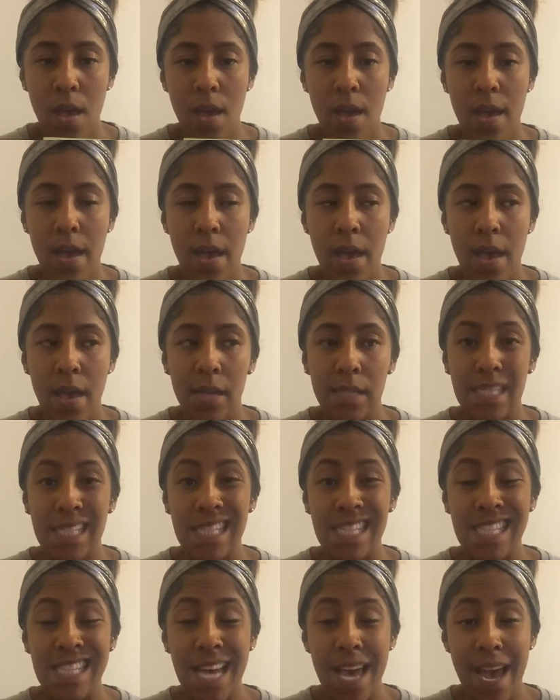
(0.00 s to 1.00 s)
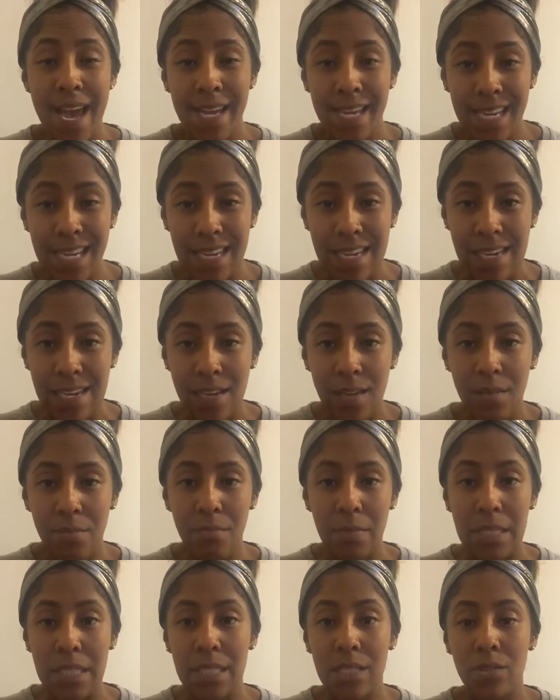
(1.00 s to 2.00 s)
And tachy
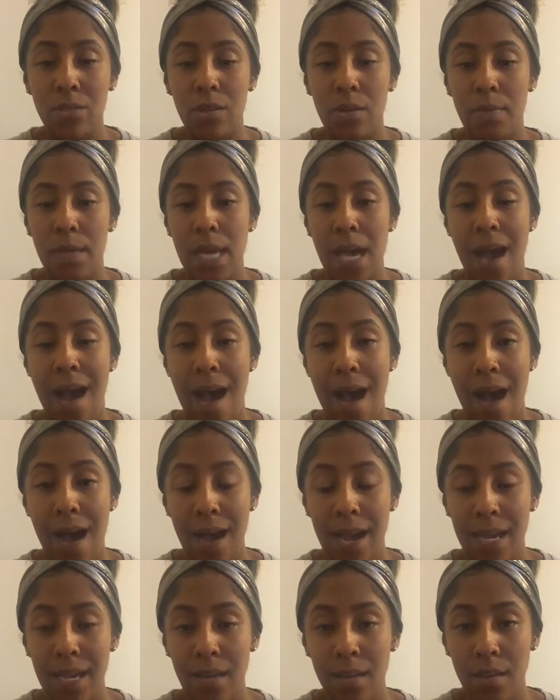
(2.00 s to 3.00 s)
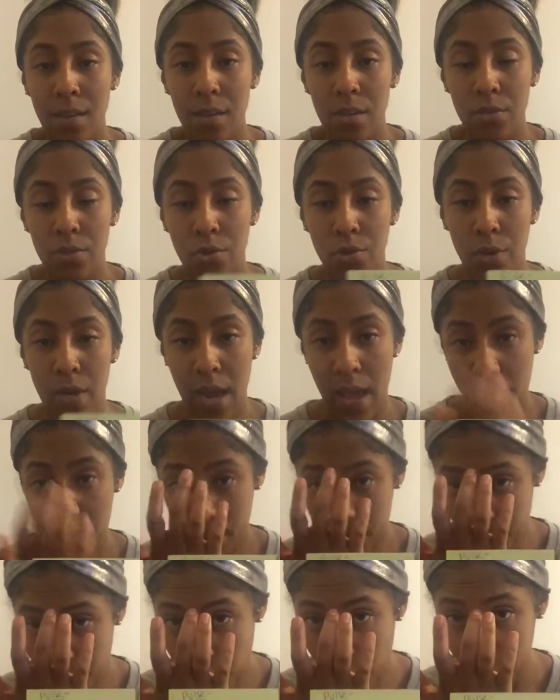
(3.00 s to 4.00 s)
means it's going to be high. So you're going to have a
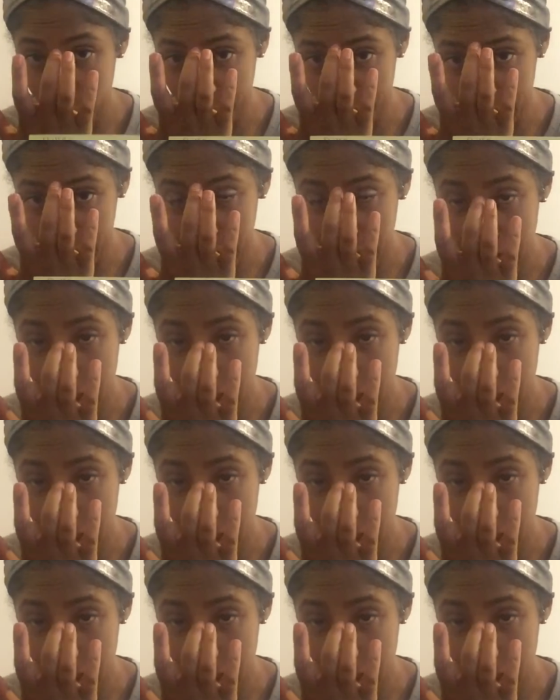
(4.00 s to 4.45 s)
pulse that's